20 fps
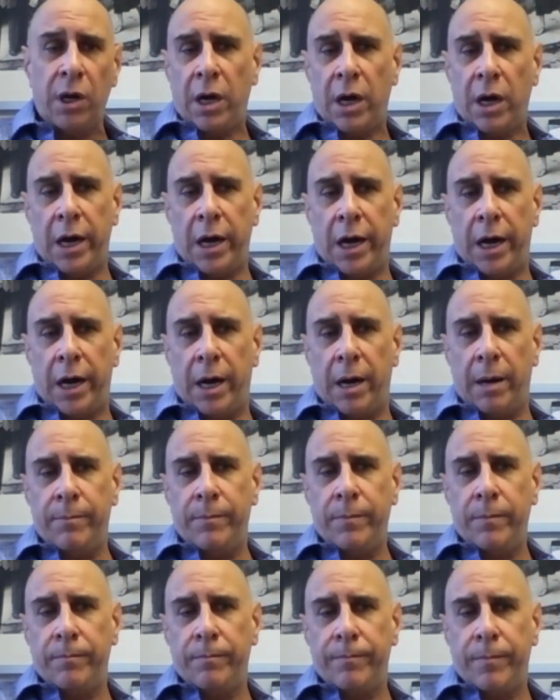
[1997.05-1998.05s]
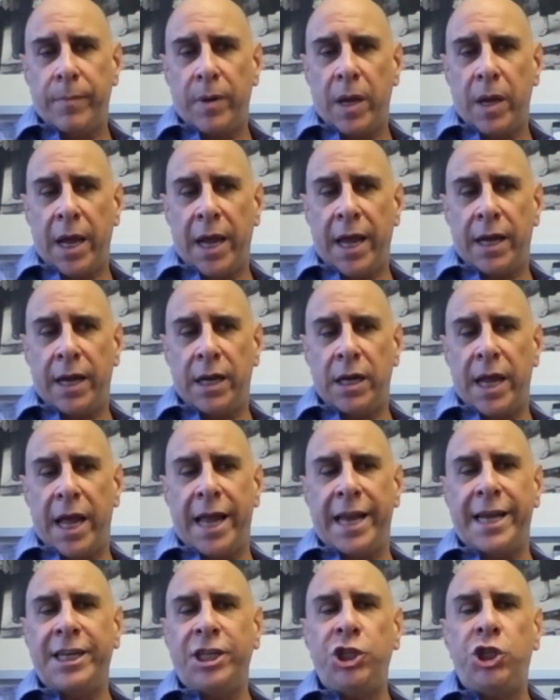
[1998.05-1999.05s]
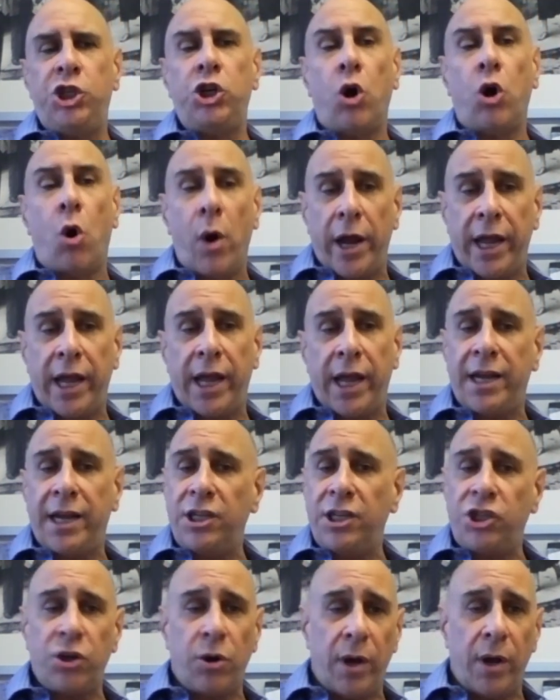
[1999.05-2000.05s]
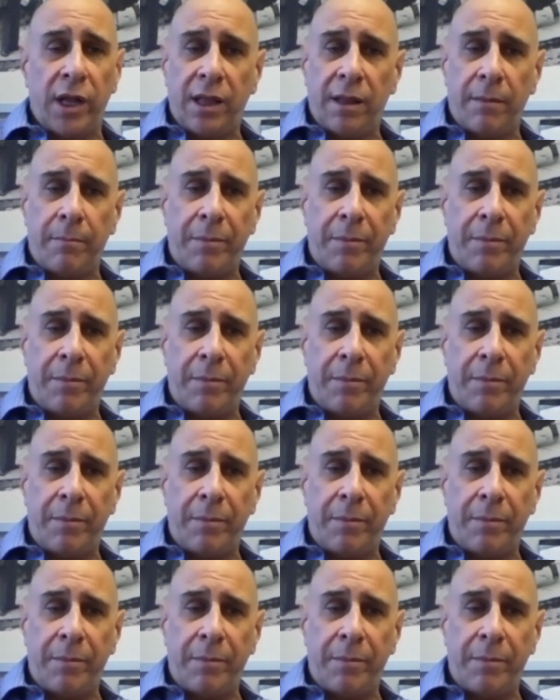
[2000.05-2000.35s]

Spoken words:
and enjoying the